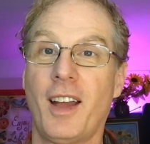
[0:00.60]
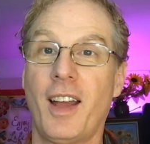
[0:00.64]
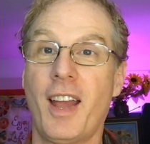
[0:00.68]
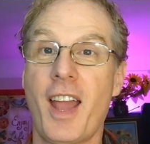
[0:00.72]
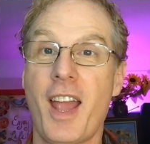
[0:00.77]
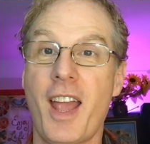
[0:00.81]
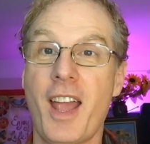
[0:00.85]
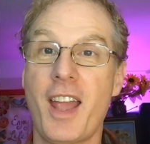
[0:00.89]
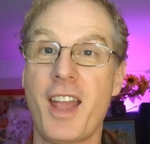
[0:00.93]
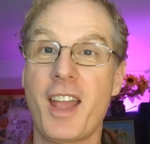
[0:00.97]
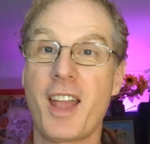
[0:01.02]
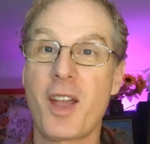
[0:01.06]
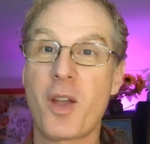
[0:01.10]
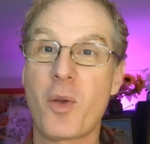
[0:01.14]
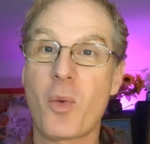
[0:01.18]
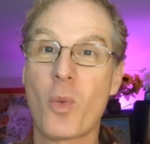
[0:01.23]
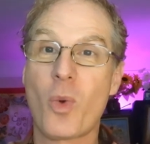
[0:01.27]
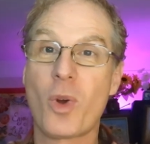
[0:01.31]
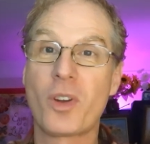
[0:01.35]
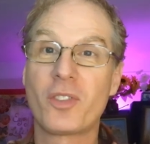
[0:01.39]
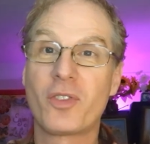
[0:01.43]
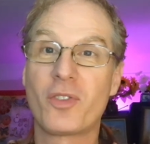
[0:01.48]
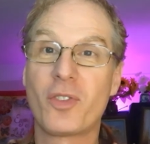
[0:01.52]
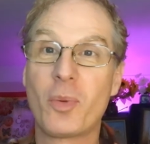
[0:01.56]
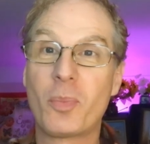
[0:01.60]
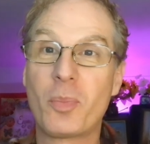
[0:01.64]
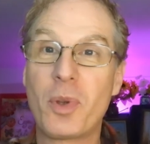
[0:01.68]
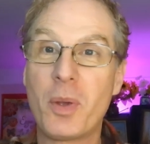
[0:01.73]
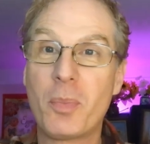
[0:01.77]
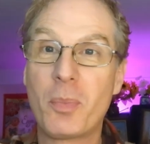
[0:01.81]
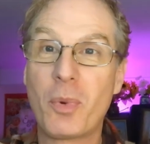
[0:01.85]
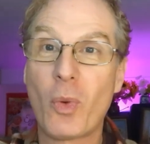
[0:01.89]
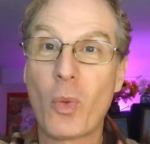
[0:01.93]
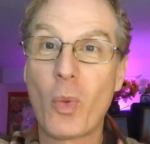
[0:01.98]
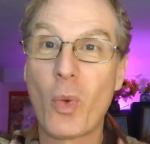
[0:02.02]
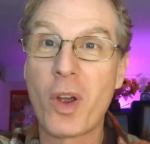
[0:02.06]
Hey, wonderful
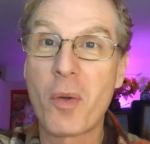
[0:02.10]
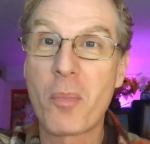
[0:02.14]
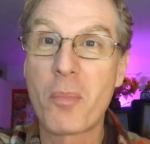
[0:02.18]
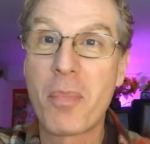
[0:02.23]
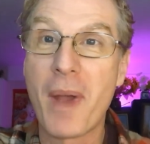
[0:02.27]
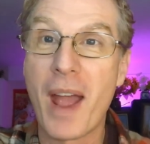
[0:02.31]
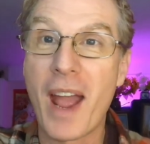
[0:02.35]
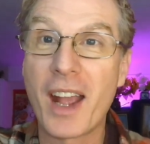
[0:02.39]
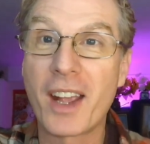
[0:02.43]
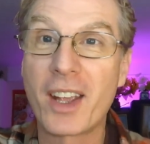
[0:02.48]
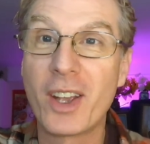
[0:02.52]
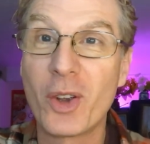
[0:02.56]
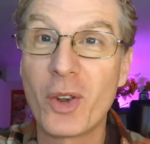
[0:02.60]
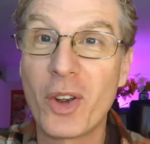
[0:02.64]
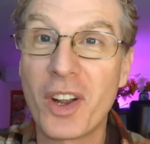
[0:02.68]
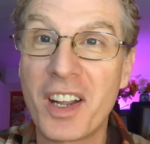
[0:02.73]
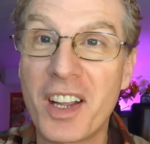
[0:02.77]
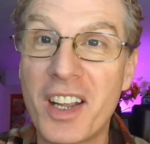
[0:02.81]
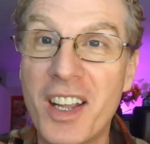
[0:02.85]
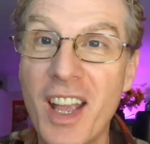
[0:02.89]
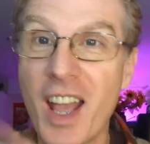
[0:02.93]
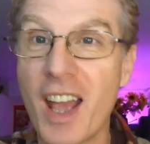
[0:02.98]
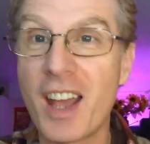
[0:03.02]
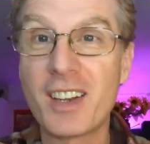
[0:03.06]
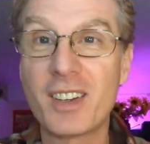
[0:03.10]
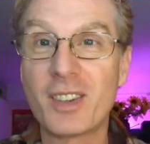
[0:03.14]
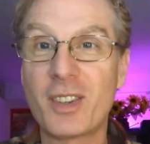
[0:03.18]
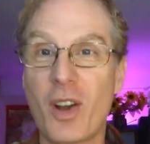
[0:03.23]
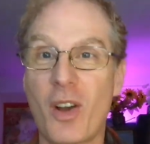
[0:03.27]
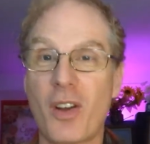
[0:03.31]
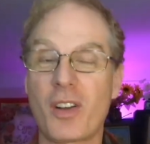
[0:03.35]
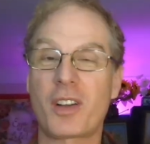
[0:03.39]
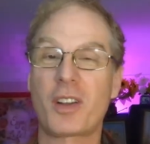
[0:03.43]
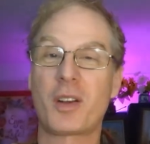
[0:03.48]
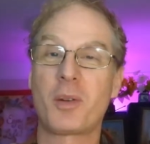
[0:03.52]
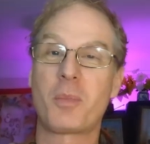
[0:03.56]
people, we're back here again
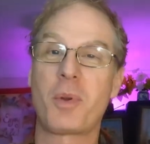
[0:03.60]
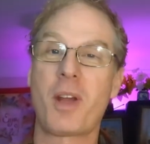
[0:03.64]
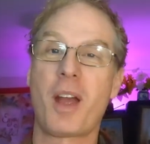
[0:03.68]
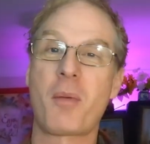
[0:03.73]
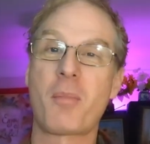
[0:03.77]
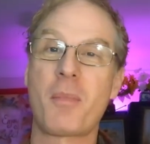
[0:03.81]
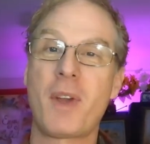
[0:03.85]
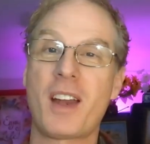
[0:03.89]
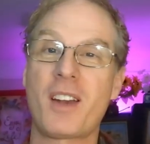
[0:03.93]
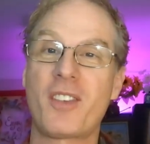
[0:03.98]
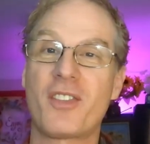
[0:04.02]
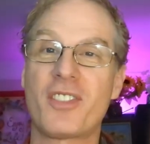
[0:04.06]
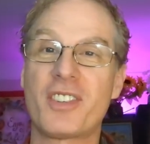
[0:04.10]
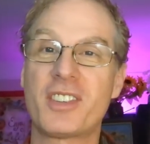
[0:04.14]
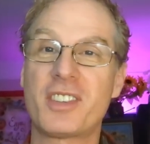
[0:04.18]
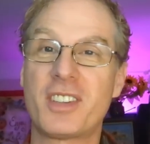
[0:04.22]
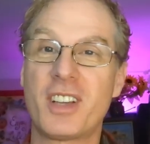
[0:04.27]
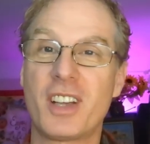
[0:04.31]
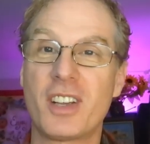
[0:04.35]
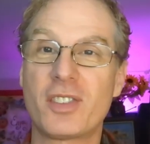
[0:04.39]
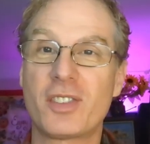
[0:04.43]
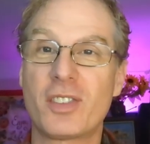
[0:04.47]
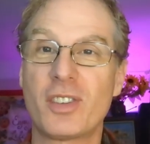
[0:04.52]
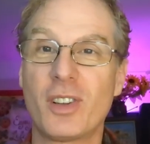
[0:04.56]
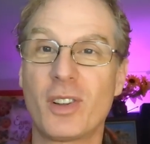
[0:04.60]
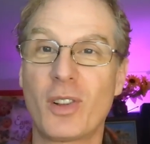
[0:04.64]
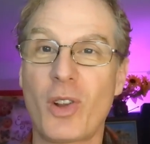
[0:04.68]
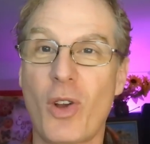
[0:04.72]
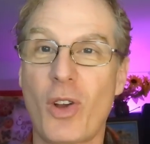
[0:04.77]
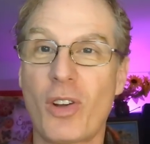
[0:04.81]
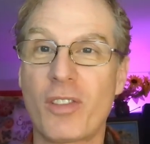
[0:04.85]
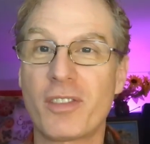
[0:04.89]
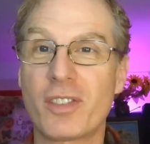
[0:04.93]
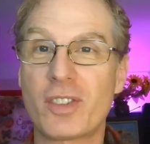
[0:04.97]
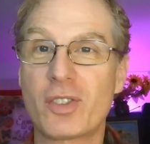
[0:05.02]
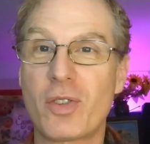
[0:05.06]
talking about manifestation and
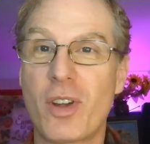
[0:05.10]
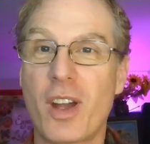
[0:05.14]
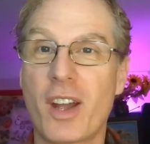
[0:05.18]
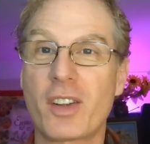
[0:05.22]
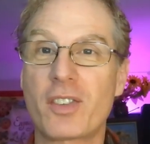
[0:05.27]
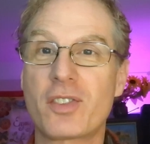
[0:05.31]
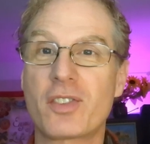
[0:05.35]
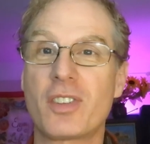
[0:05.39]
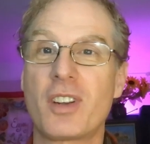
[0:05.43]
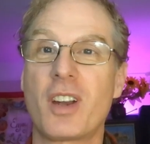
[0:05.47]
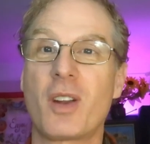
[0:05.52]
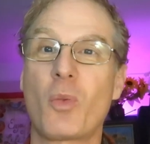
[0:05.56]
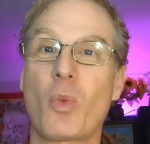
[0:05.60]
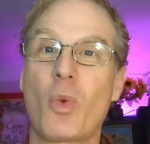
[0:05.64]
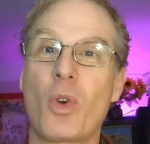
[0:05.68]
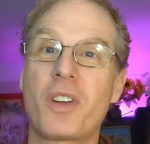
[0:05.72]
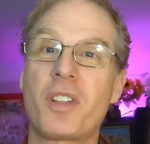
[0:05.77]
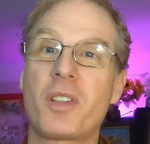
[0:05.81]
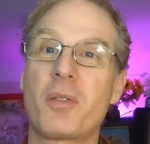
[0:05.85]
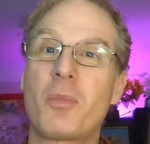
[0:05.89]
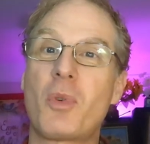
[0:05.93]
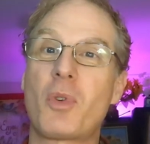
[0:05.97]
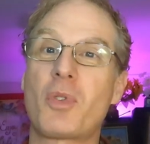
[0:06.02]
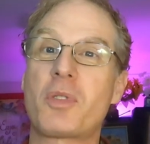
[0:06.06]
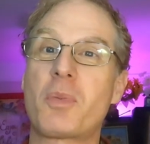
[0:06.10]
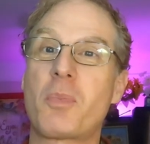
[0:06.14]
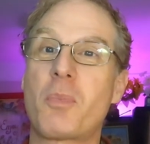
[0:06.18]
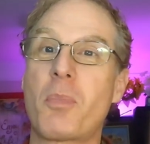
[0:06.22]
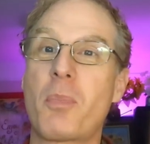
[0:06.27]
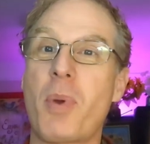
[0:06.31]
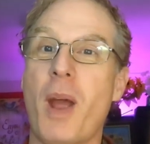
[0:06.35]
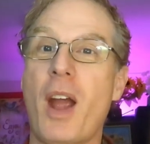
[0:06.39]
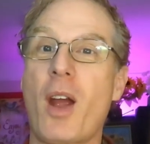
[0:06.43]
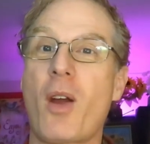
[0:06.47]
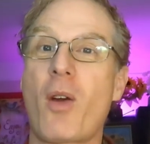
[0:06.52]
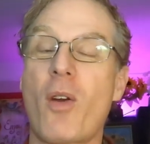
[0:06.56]
law of attraction and one of the most
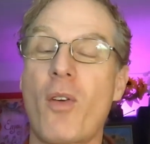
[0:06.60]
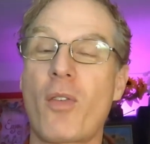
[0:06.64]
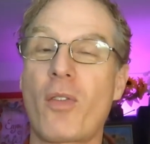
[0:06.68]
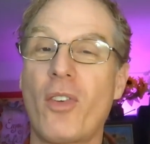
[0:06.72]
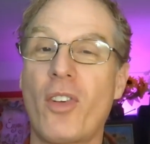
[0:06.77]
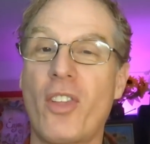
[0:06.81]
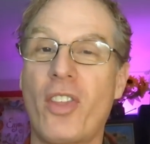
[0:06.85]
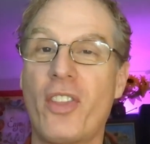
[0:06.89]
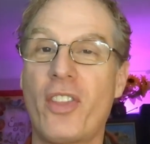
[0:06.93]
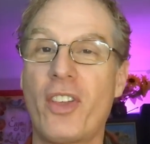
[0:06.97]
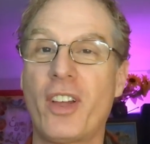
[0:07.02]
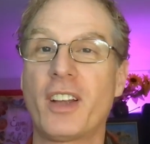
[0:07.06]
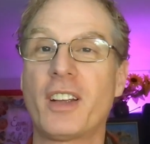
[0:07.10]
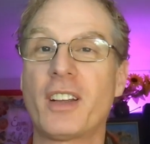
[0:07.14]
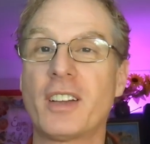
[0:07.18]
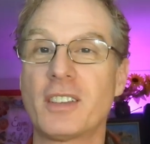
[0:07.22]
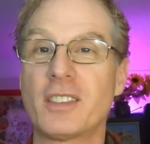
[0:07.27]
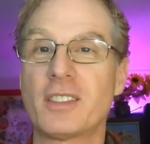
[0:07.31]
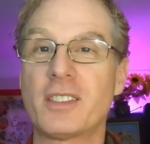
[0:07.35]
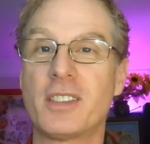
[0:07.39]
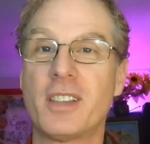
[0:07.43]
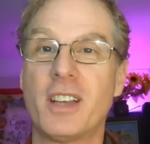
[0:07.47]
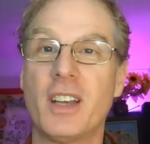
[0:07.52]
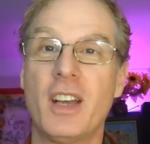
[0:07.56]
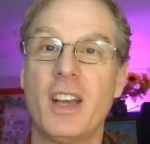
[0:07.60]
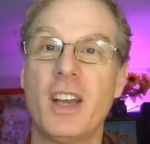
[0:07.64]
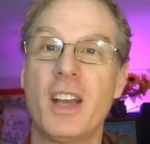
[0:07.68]
powerful things